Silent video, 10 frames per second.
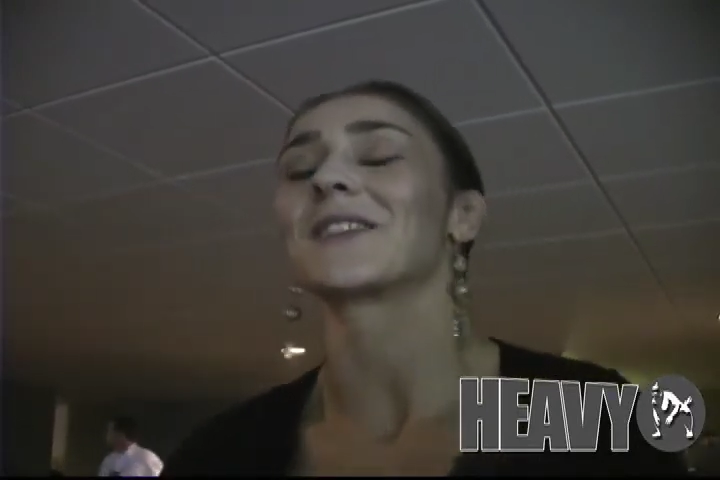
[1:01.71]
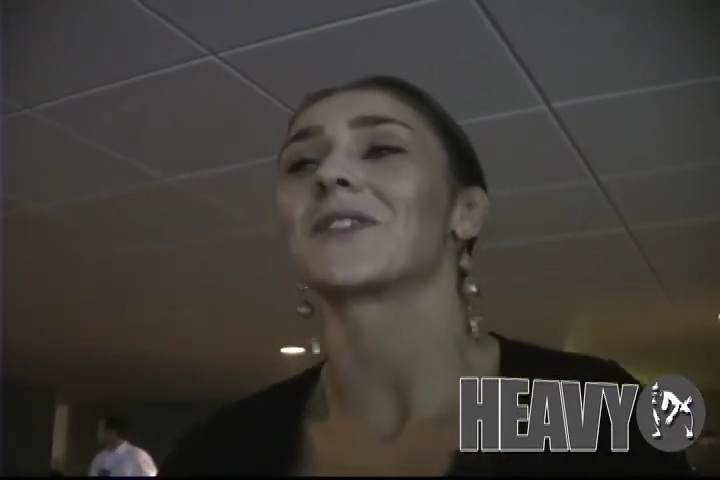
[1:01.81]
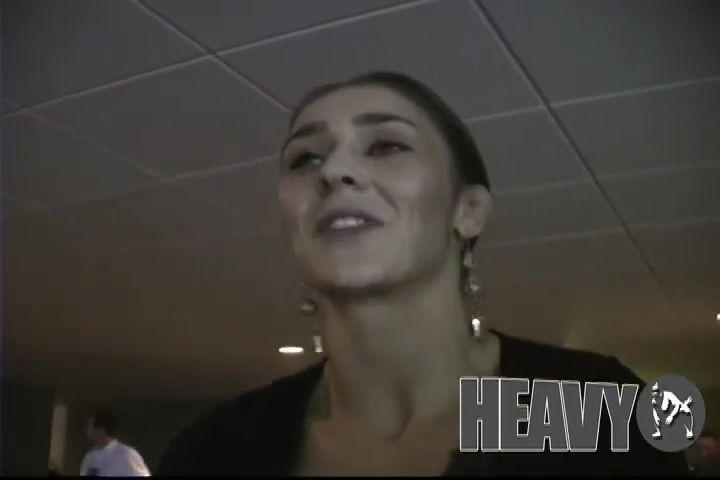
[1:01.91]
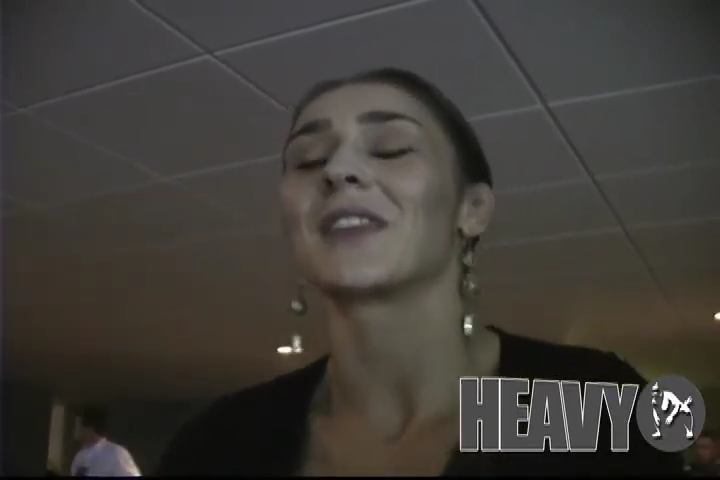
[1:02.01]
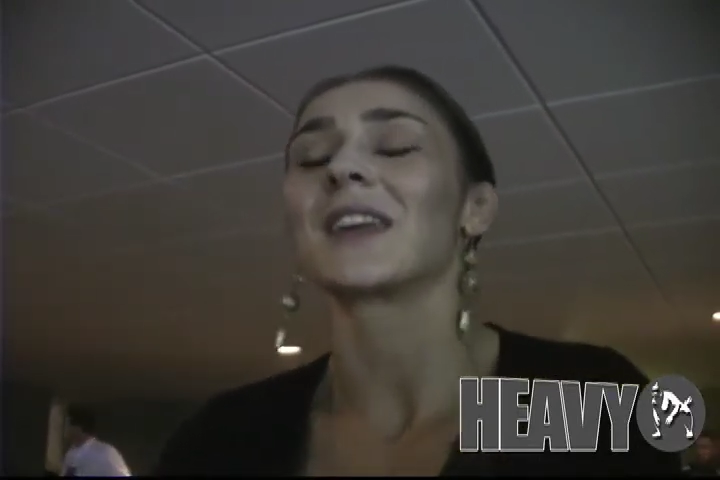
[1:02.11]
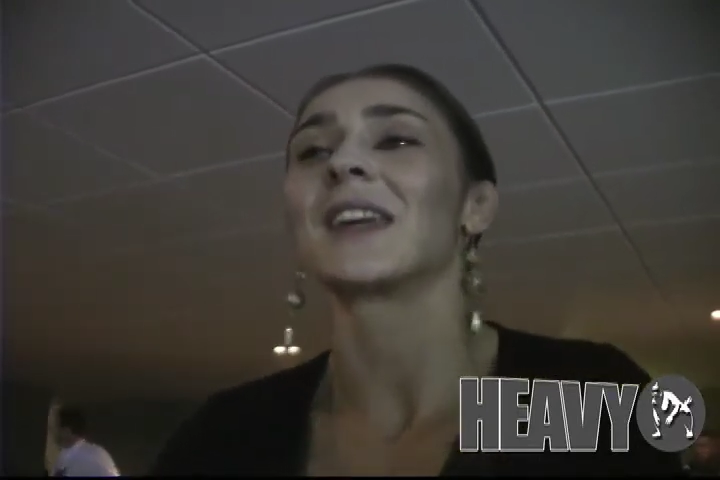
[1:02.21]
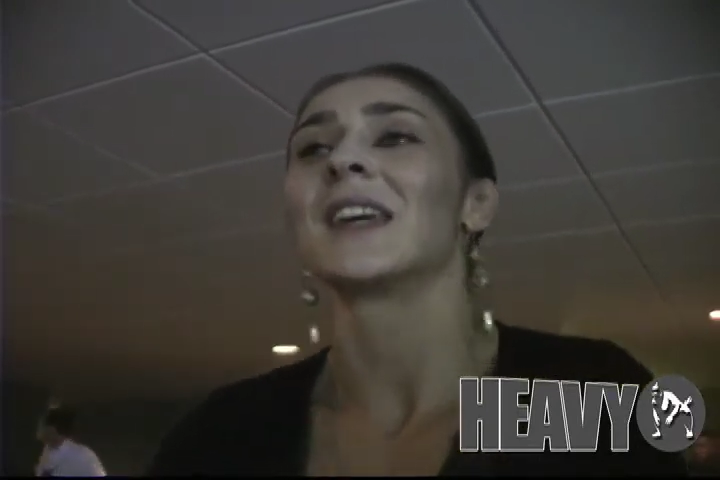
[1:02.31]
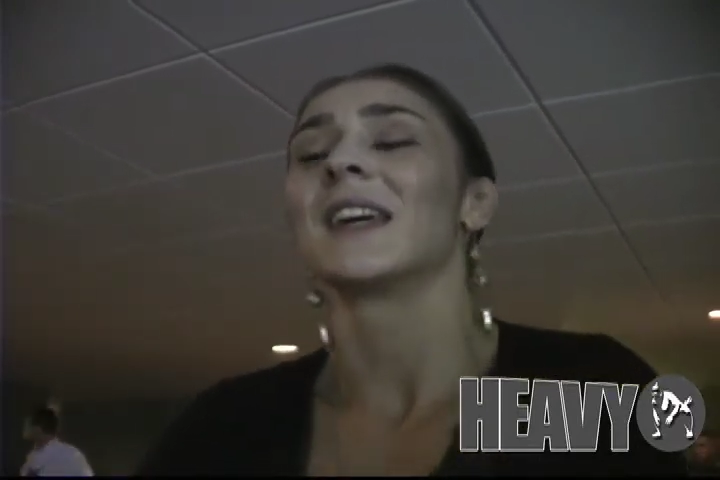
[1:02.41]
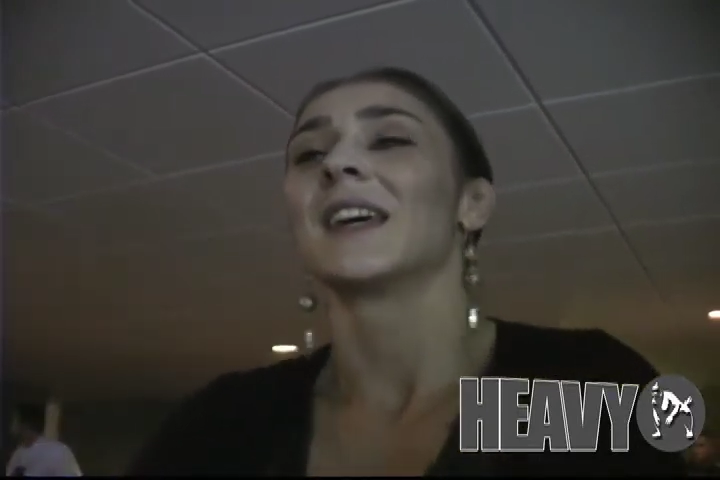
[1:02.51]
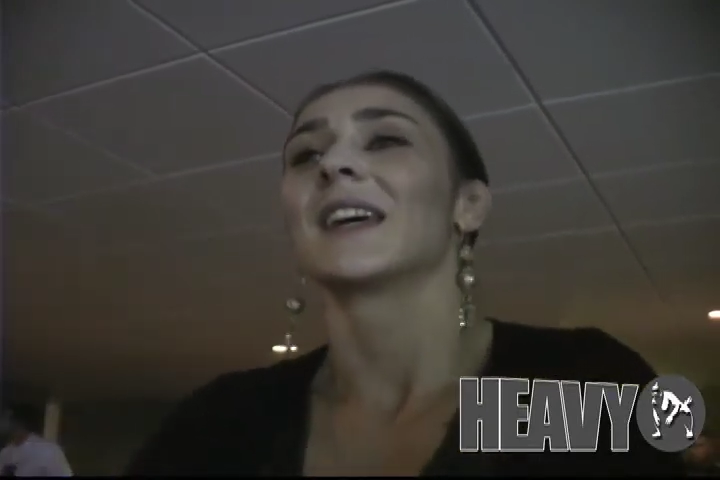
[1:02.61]
everything.
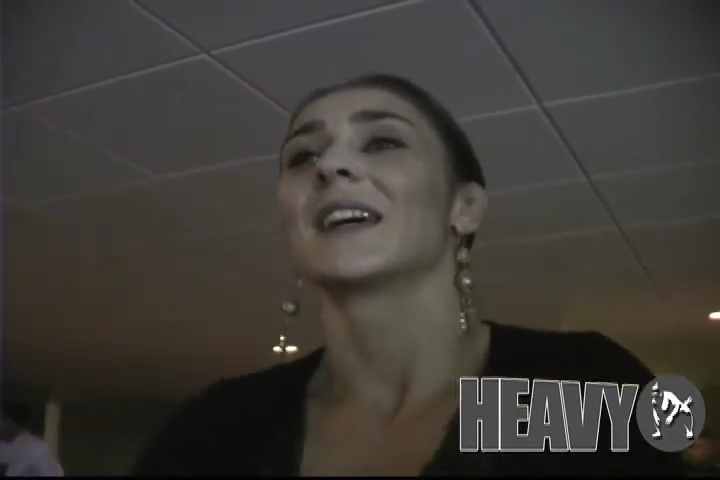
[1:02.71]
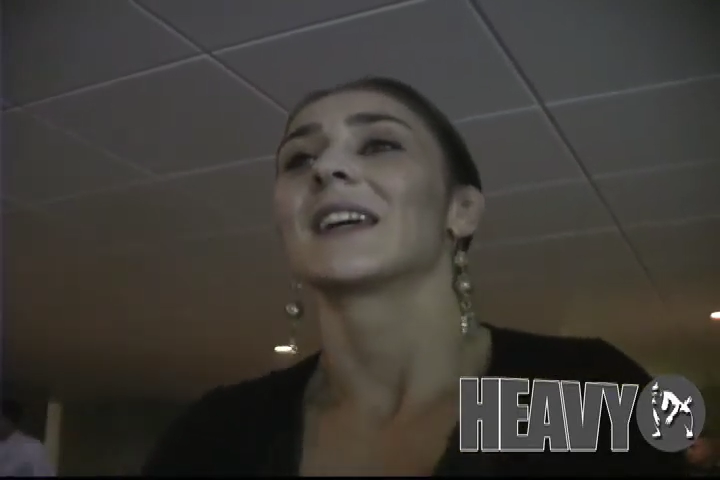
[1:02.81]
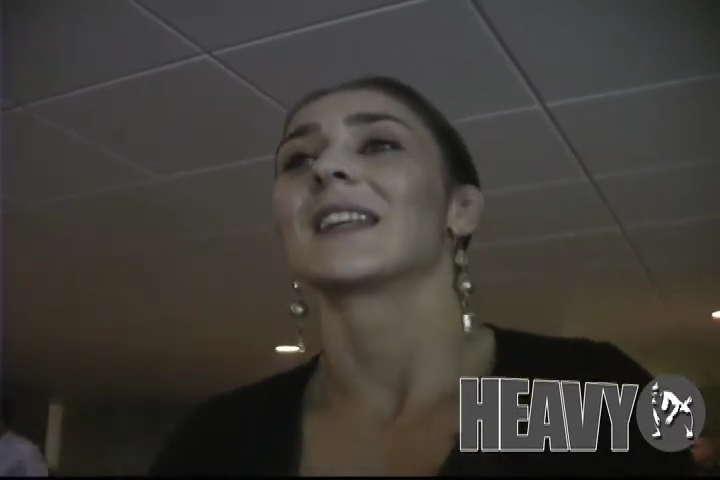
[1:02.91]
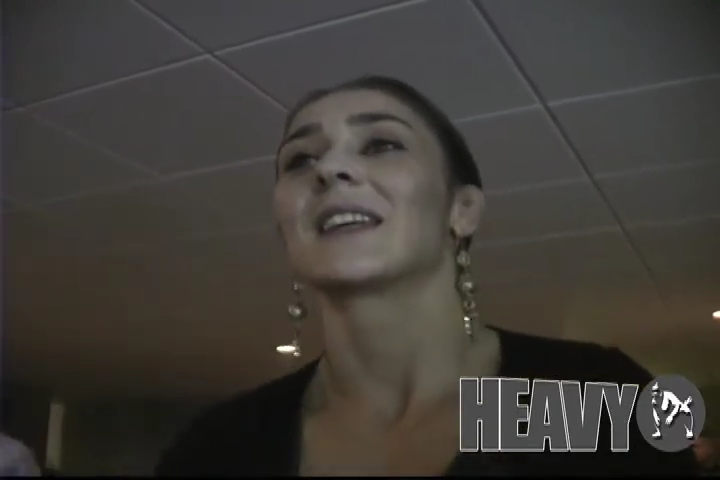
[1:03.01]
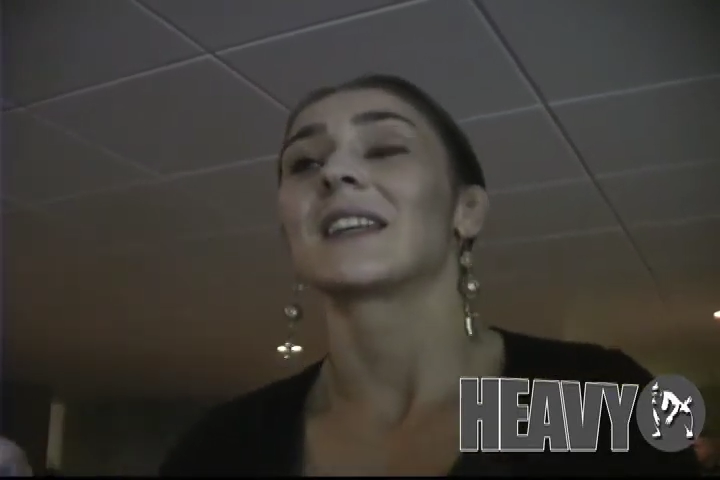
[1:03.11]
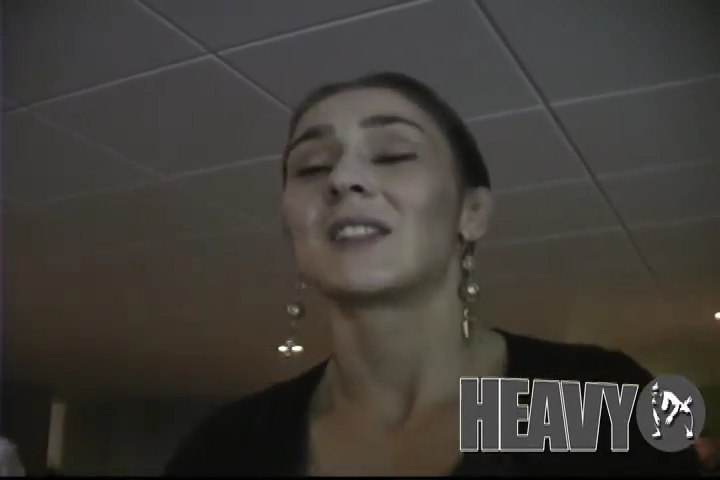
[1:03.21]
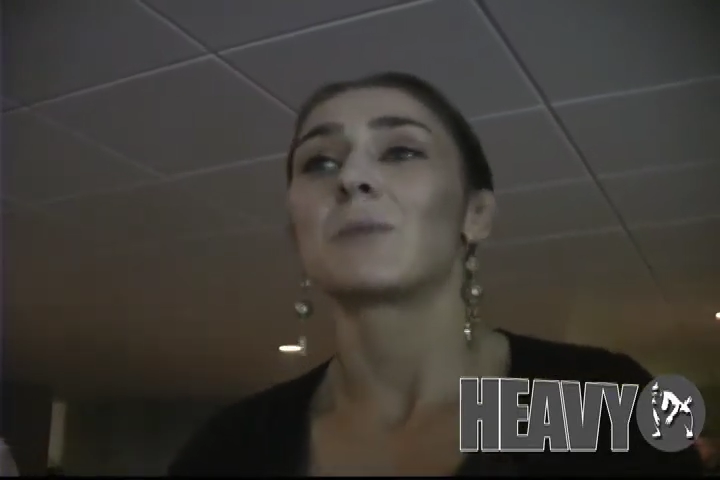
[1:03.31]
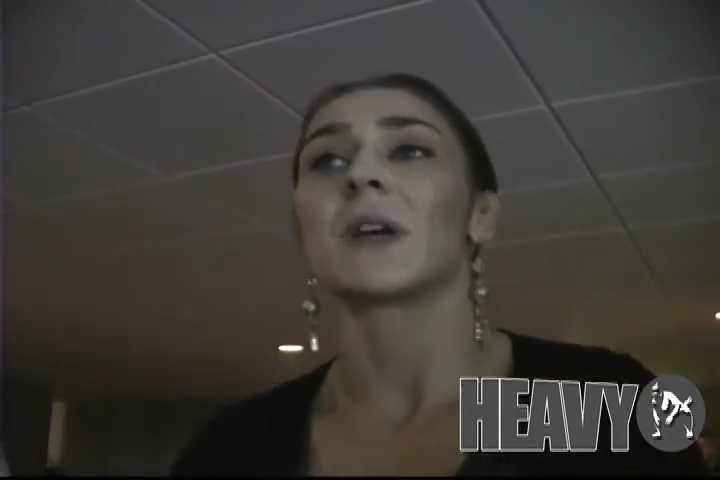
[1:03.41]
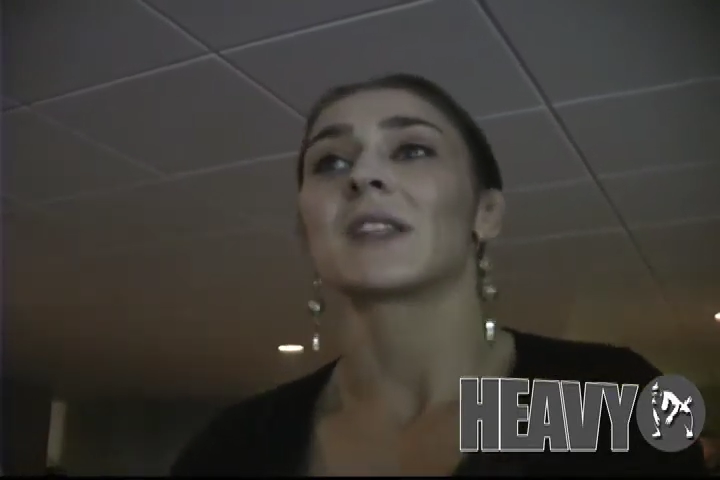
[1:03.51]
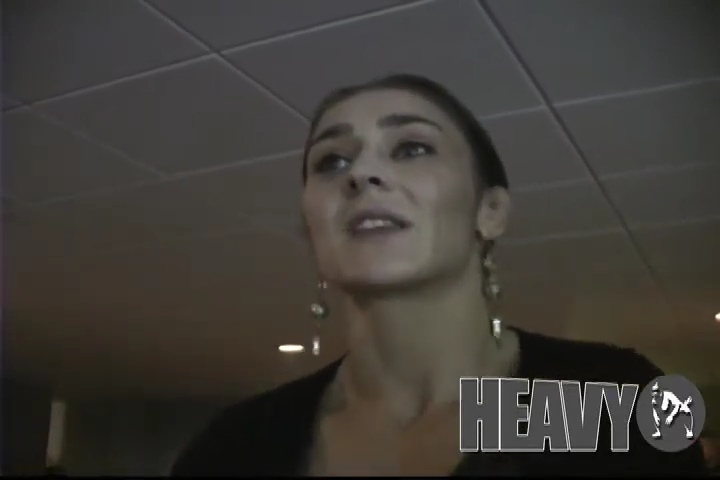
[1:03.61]
And uh, in Japan, it's